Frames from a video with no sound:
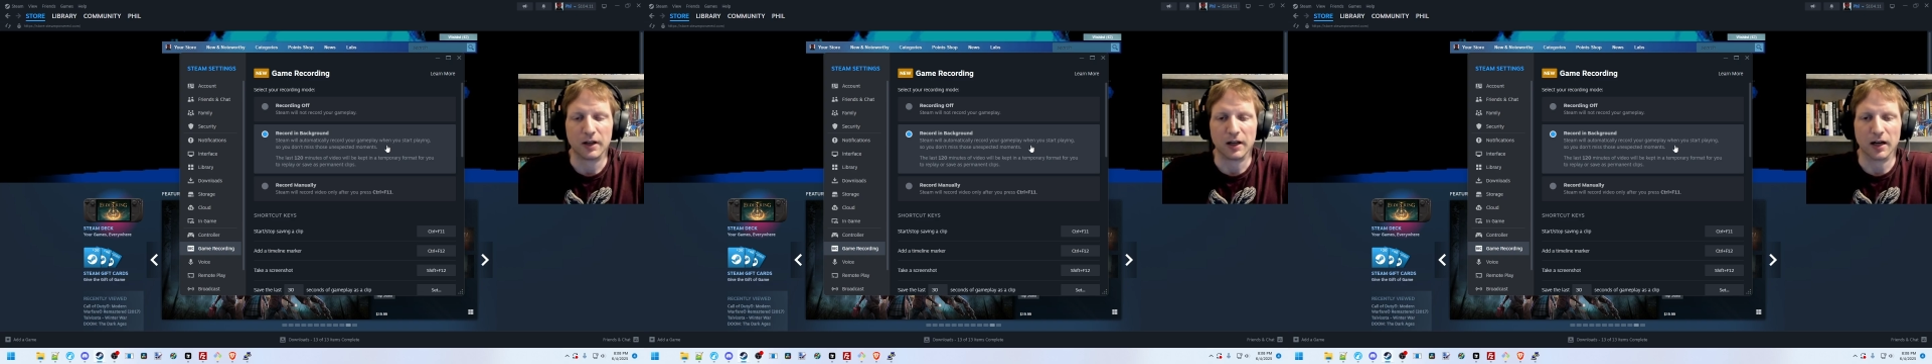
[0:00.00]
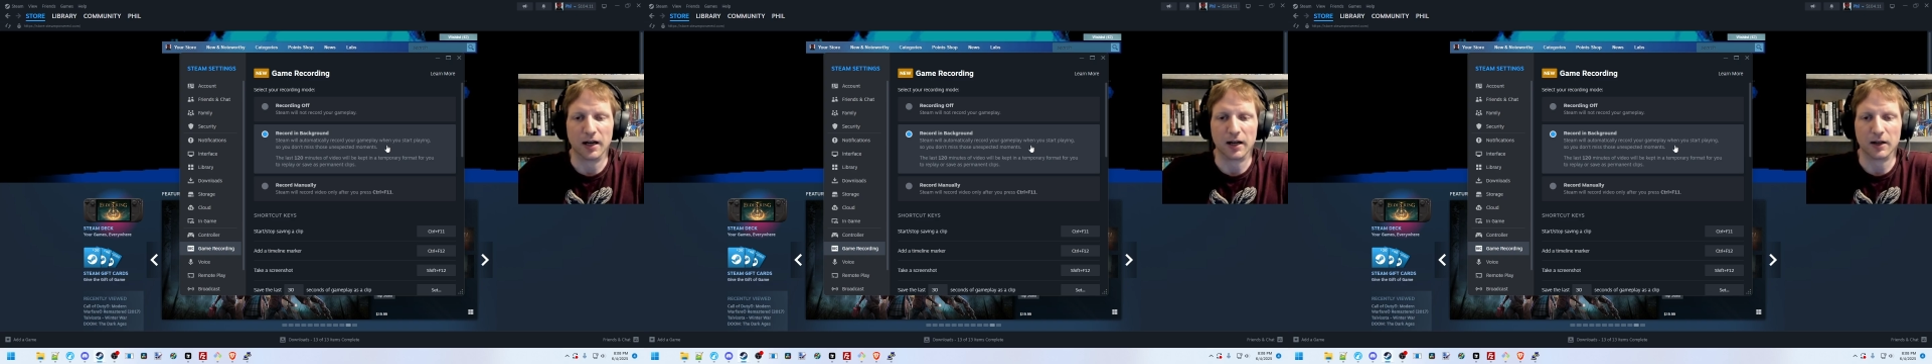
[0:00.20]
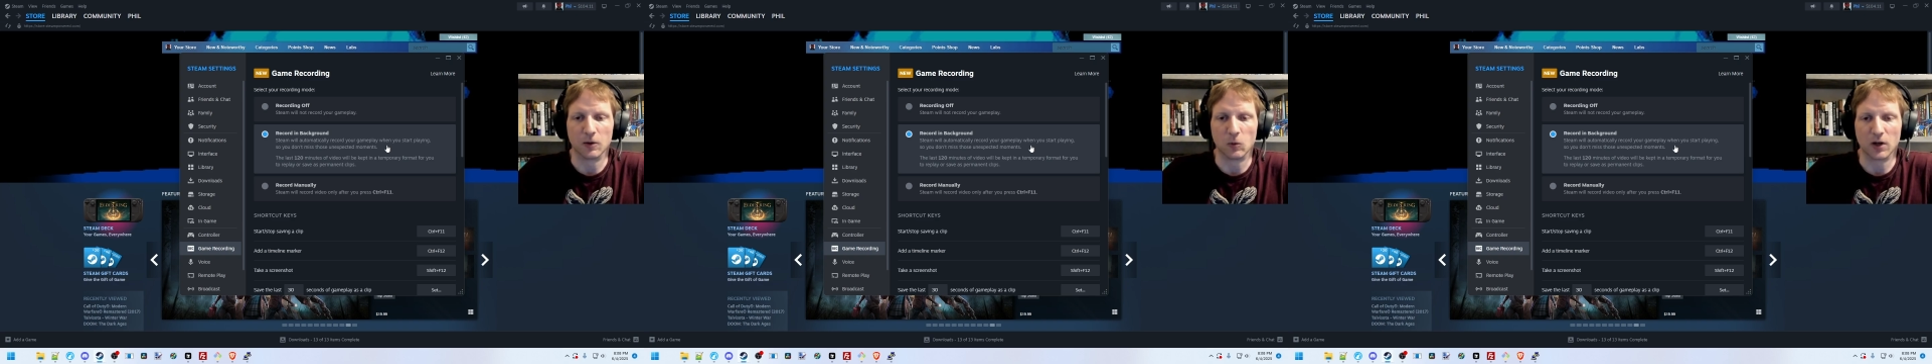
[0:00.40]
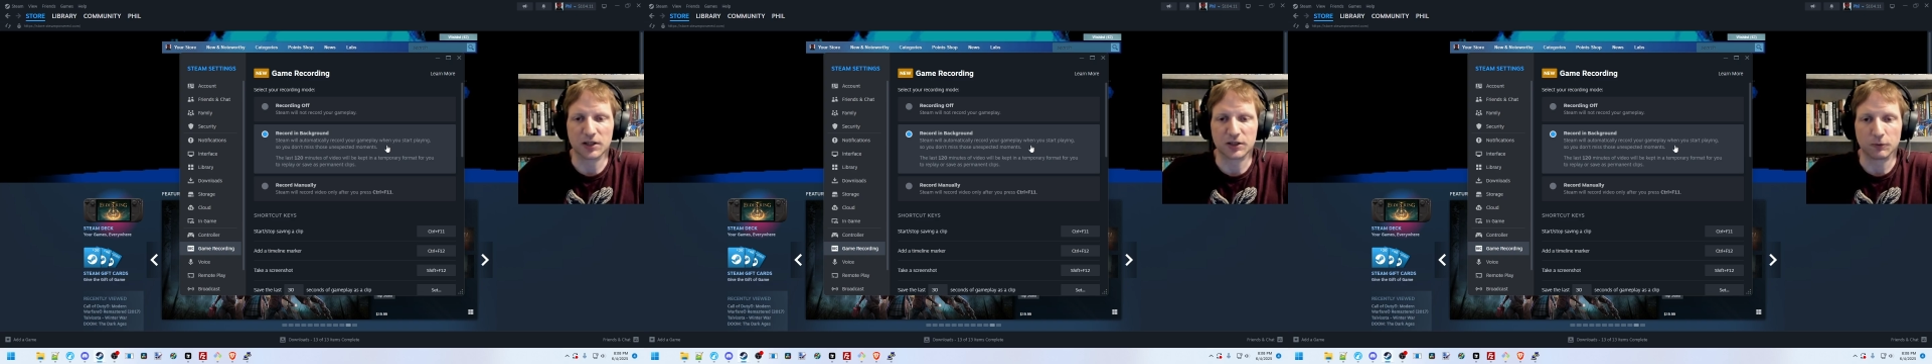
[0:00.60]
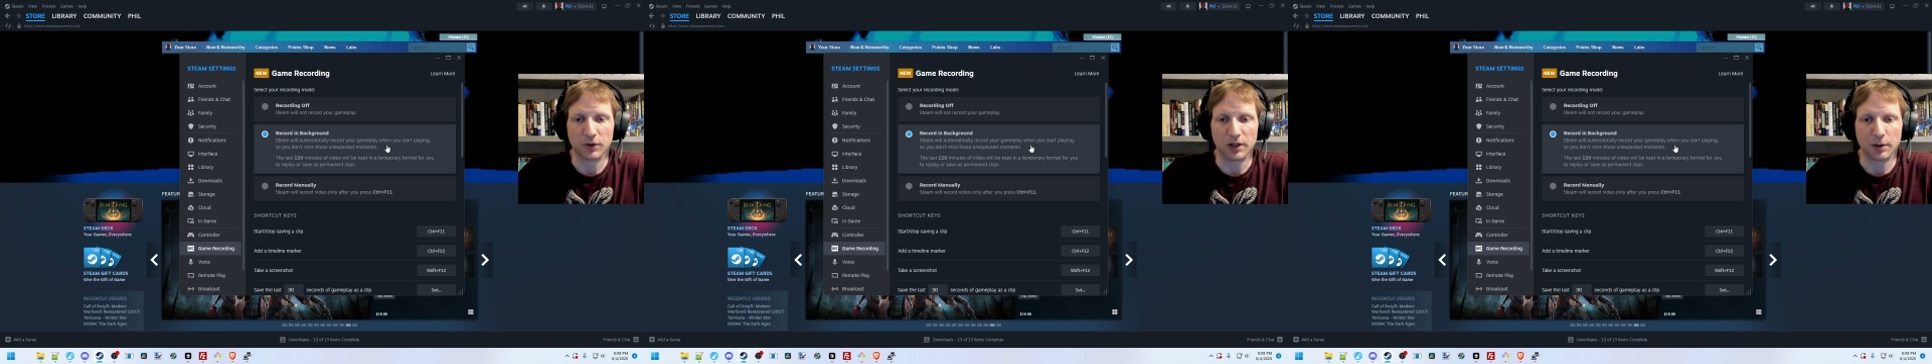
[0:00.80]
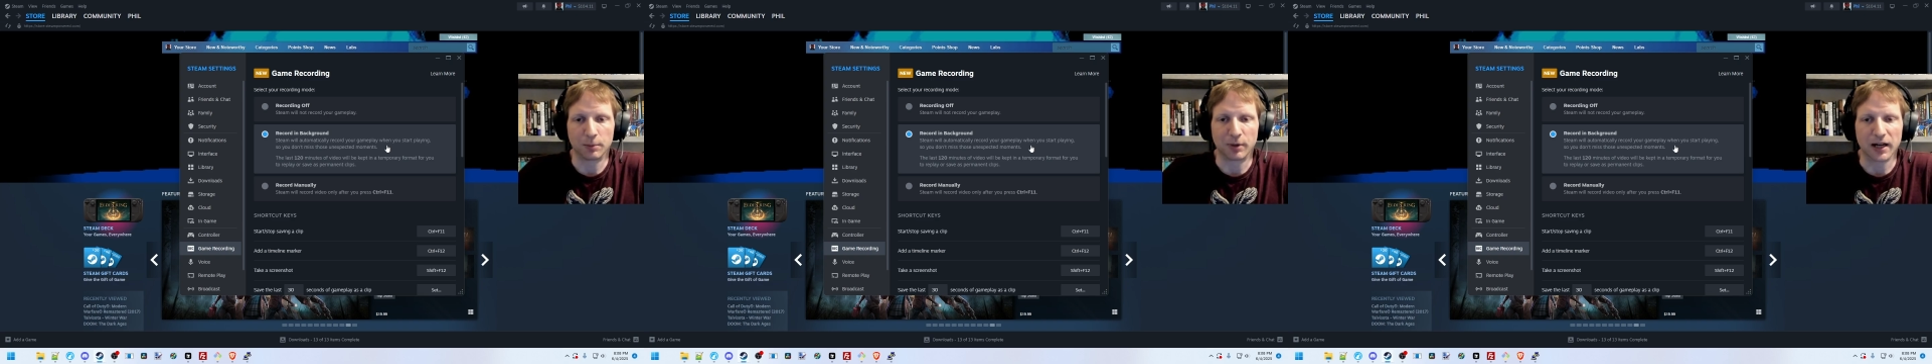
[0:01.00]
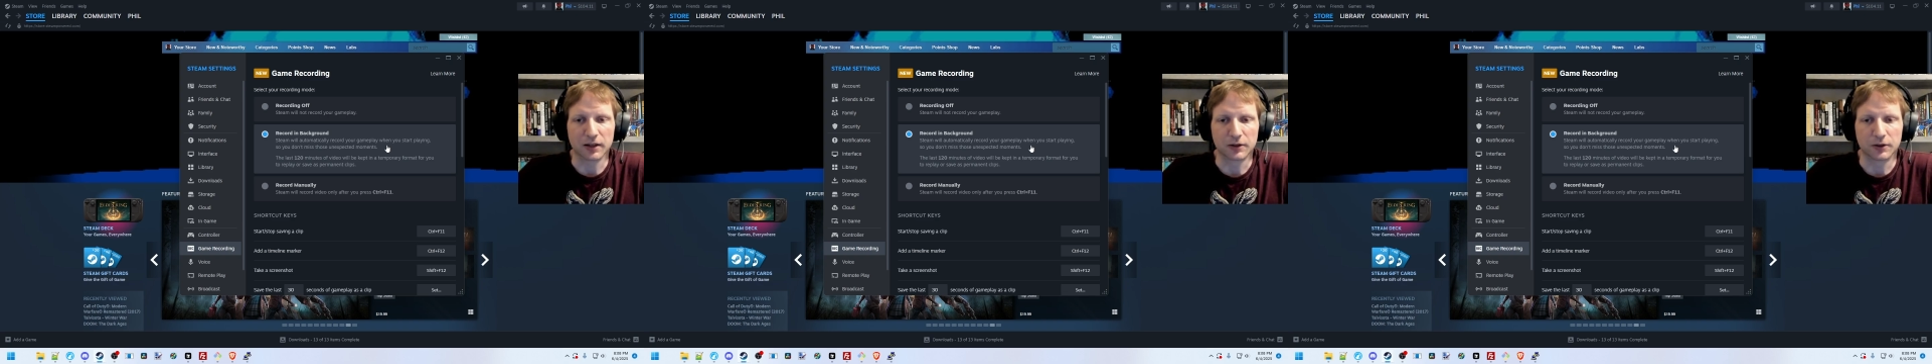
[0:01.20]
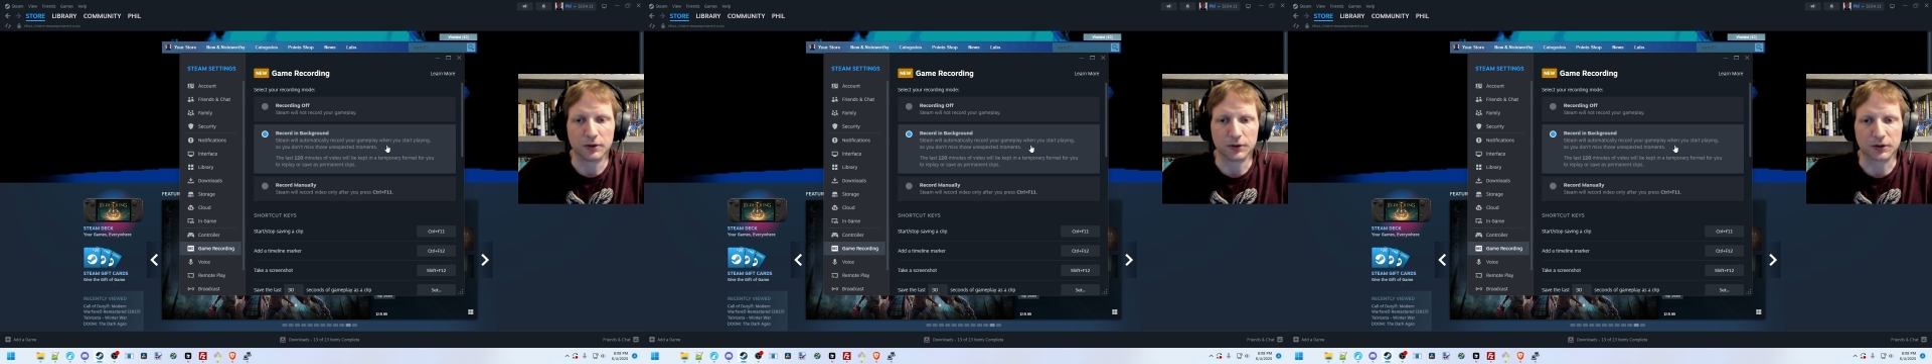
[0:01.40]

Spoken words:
It wasn't really practical